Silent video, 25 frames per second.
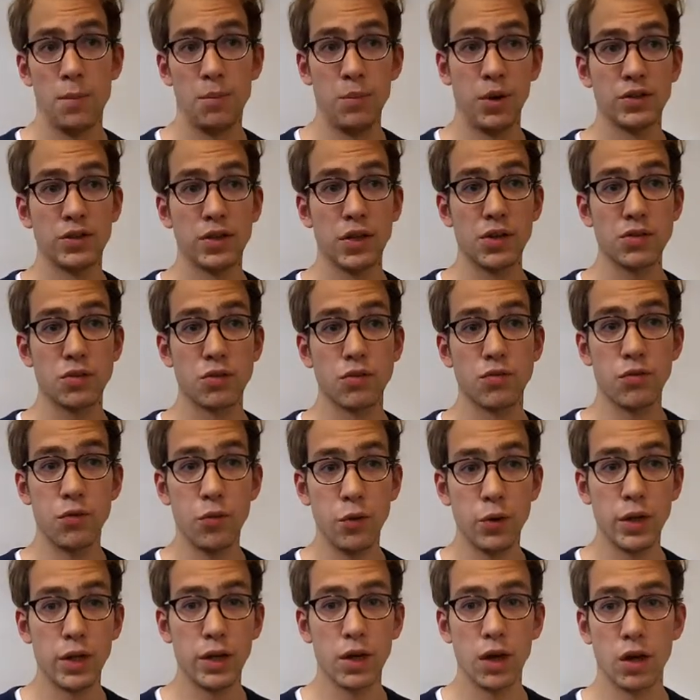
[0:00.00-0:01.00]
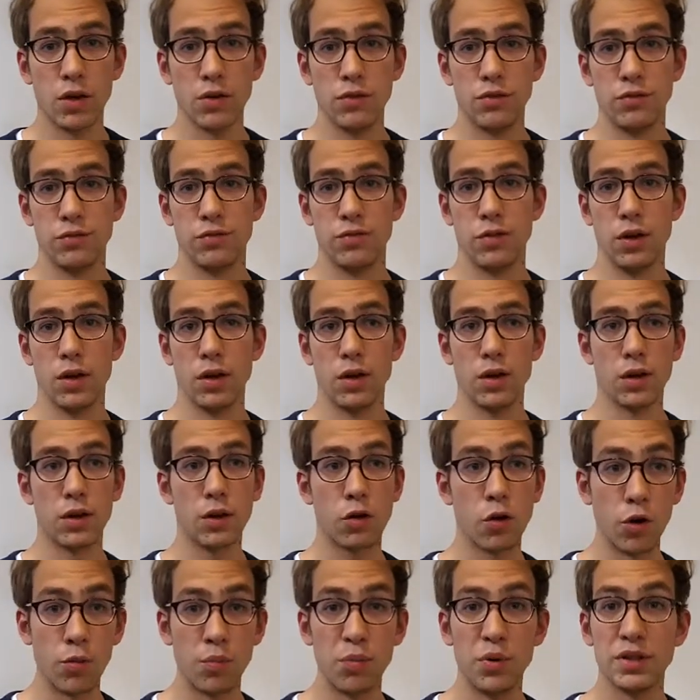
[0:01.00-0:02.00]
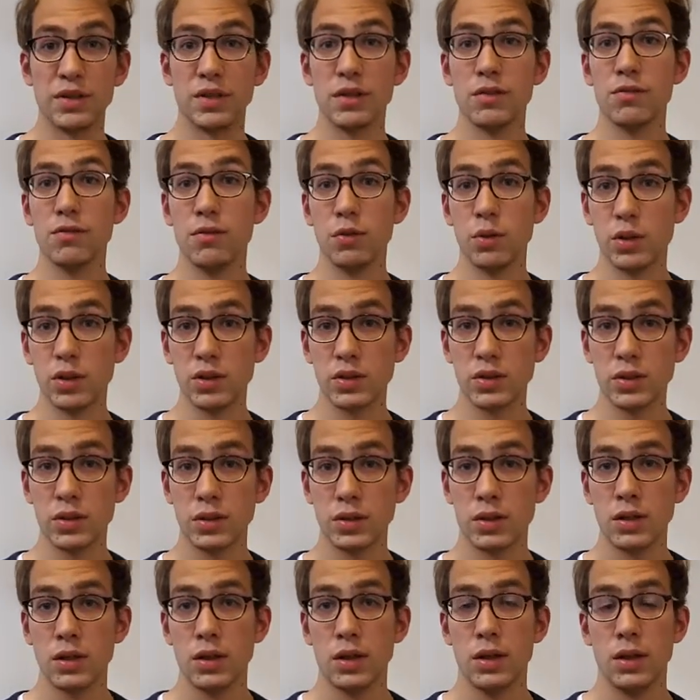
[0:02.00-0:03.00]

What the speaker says: but also free of corporate influence.